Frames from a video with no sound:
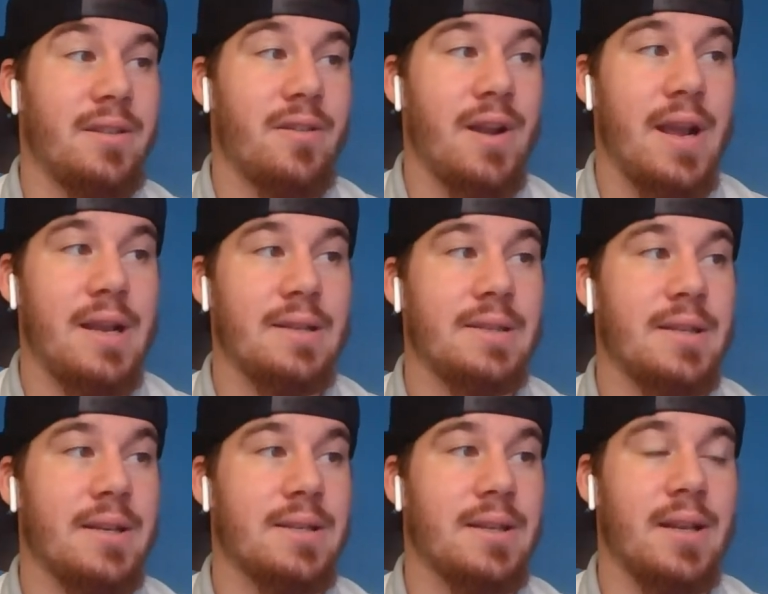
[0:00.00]
They're
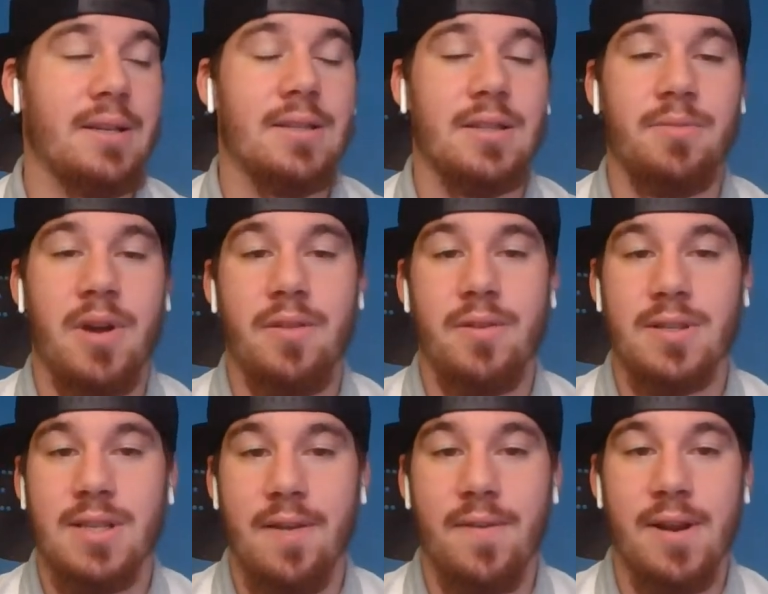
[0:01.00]
8-6 against the spread. They're
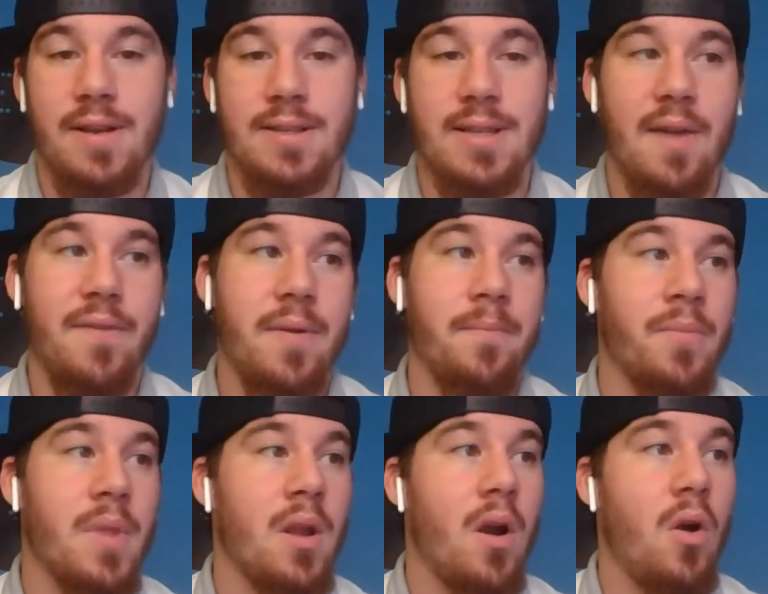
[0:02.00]
7-7
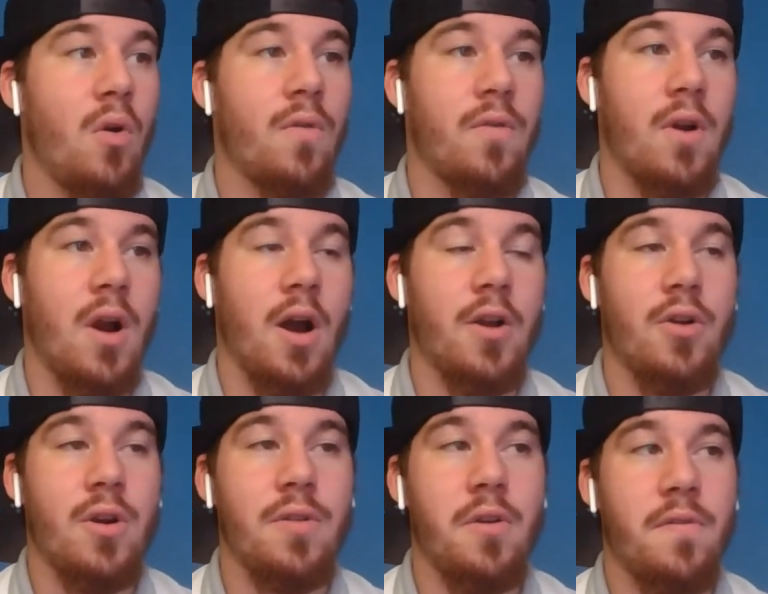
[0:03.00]
over
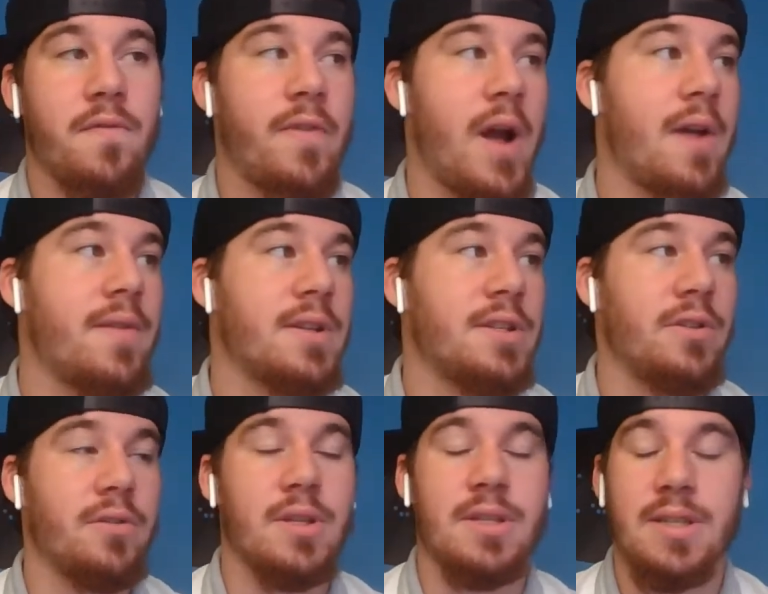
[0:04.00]
under, and they're
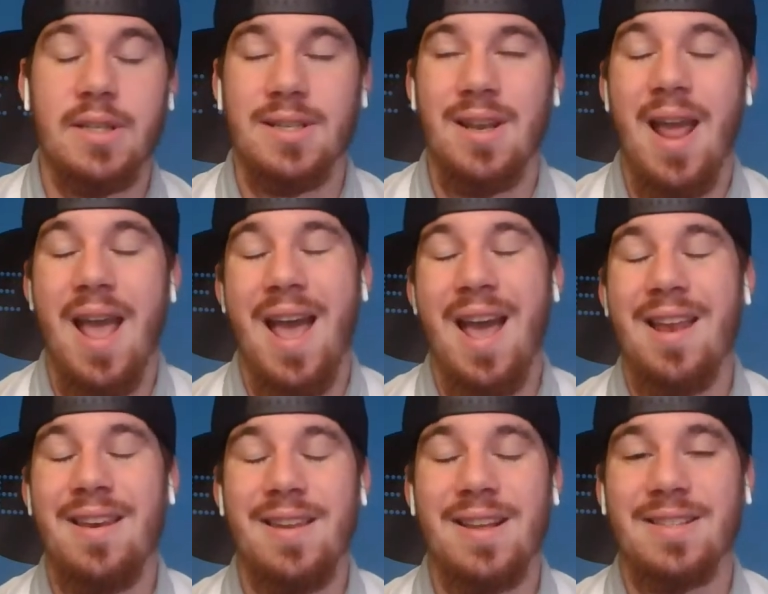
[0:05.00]
5-2 this season
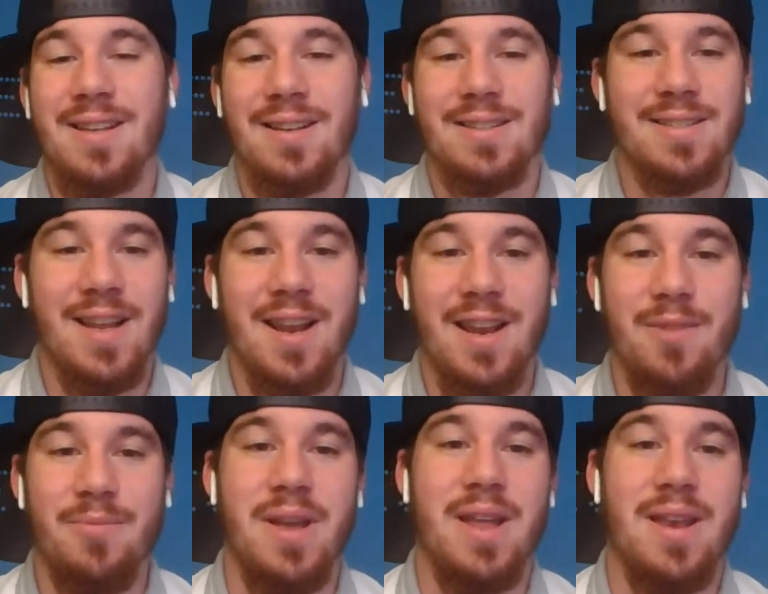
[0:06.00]
at Nissan
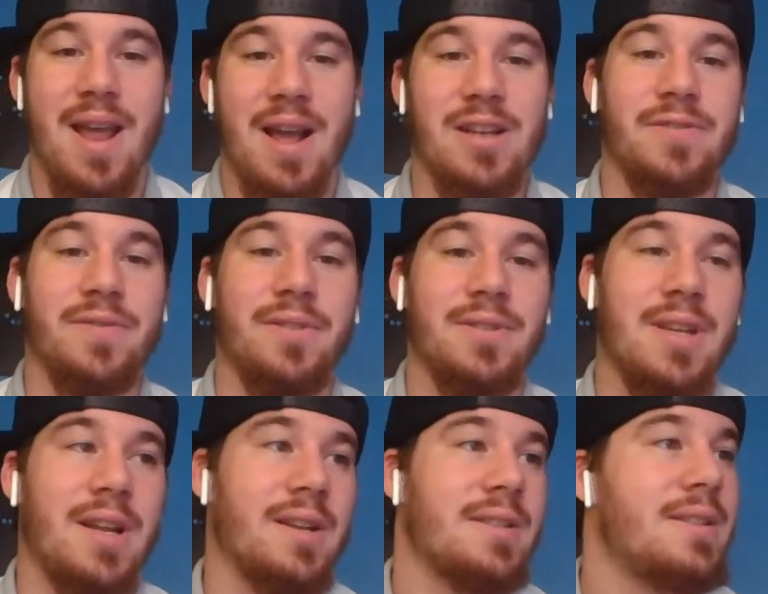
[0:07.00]
Stadium in Nashville,
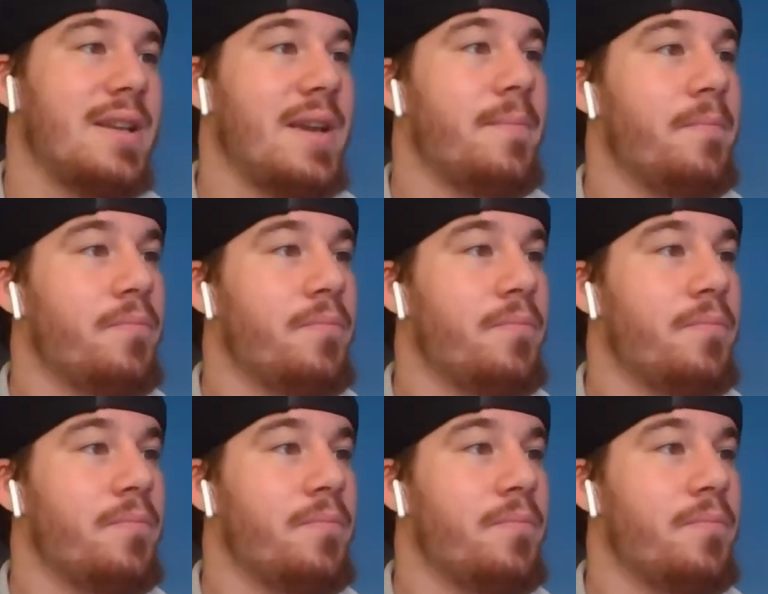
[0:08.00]
Tennessee.